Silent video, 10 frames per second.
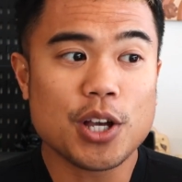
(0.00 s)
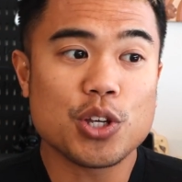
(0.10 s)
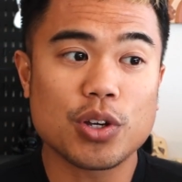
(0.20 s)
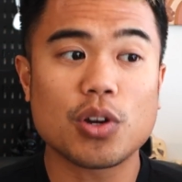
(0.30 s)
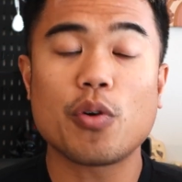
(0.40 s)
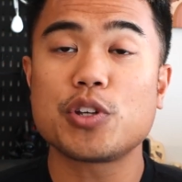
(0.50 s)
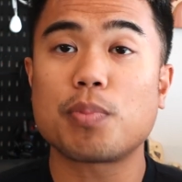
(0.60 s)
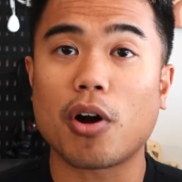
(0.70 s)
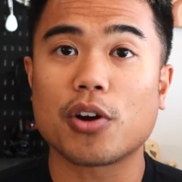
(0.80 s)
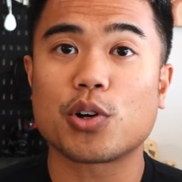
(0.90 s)
you can always
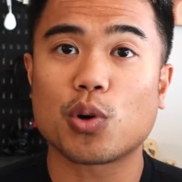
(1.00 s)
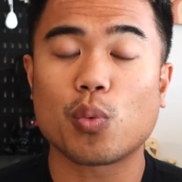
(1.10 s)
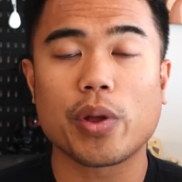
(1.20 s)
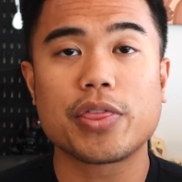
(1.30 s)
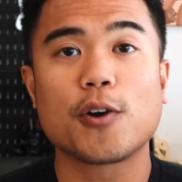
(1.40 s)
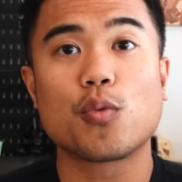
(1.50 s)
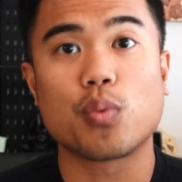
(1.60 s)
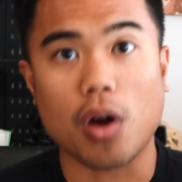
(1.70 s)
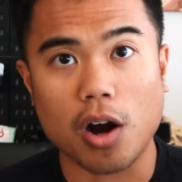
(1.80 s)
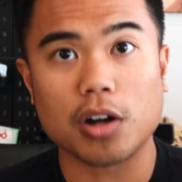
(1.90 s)
partner with the
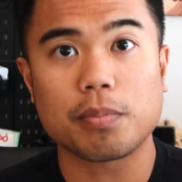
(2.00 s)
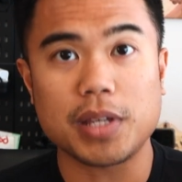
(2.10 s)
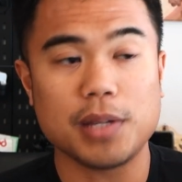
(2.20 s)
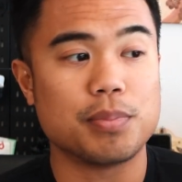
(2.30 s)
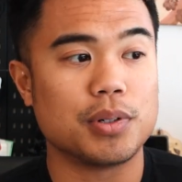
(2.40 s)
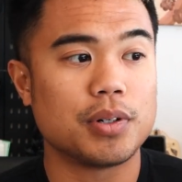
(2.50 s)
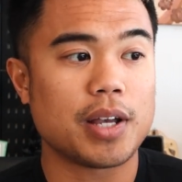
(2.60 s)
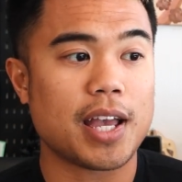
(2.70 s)
wrong people